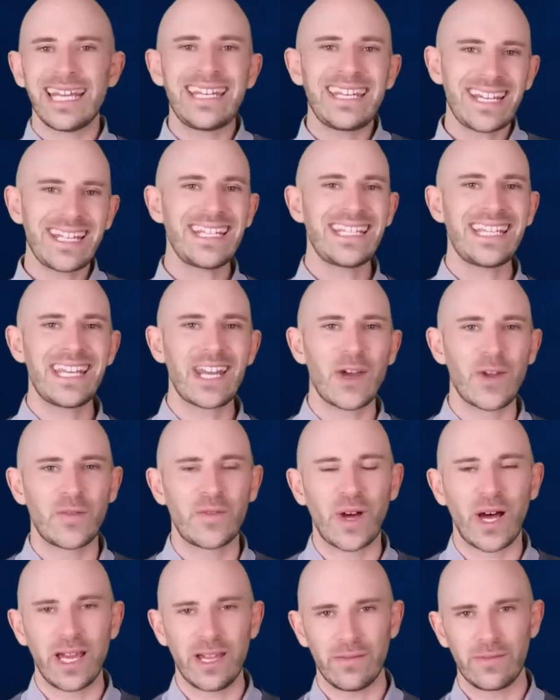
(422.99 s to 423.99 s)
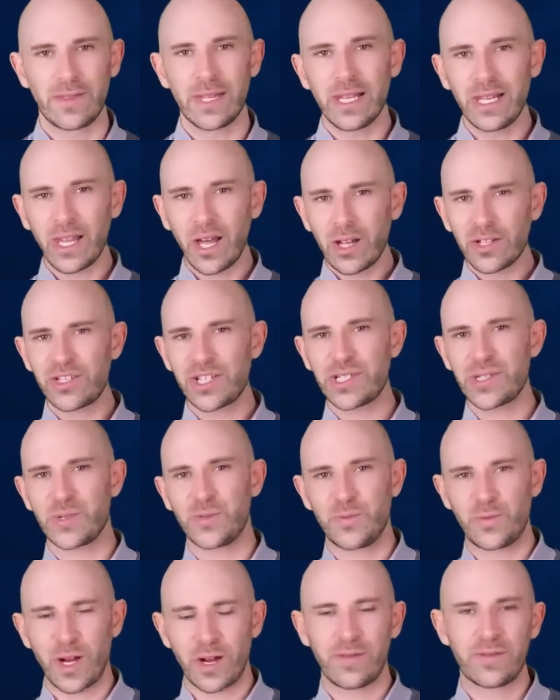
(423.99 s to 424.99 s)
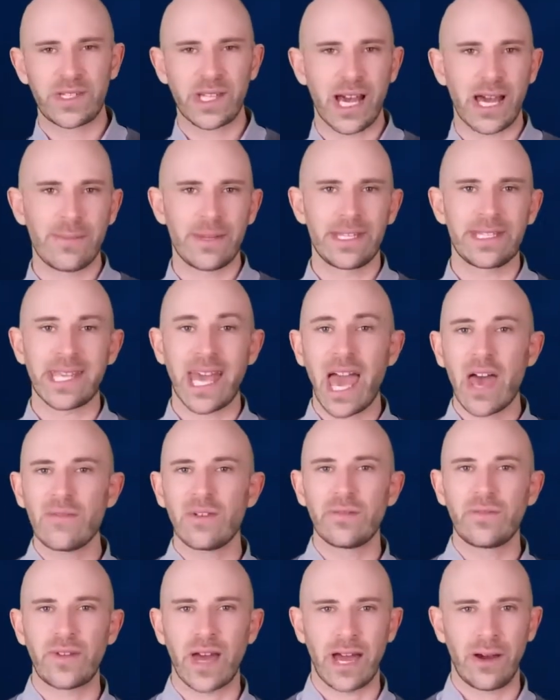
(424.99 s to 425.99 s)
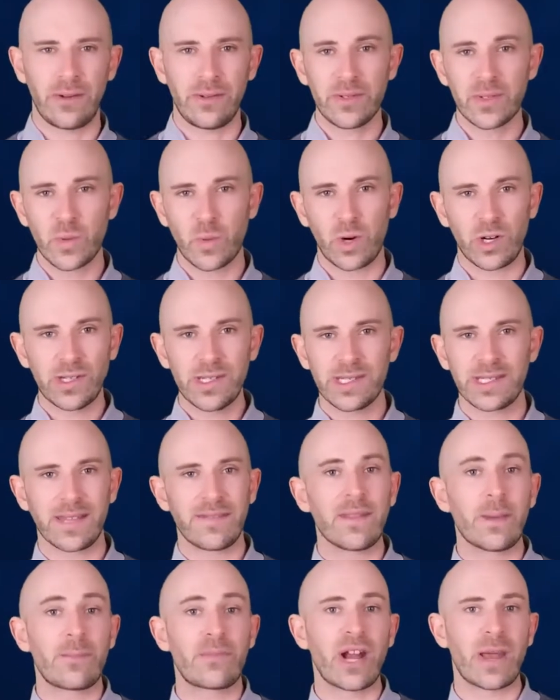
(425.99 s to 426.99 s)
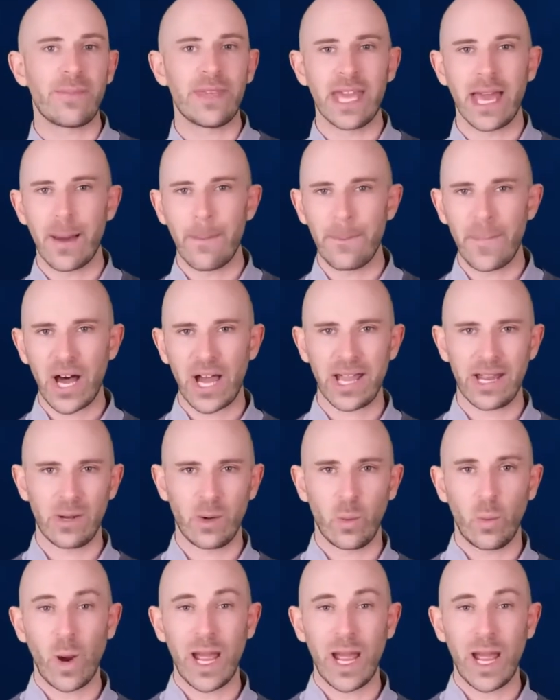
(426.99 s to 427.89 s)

In 1905, the largest rough diamond ever found was in the Premier Mine,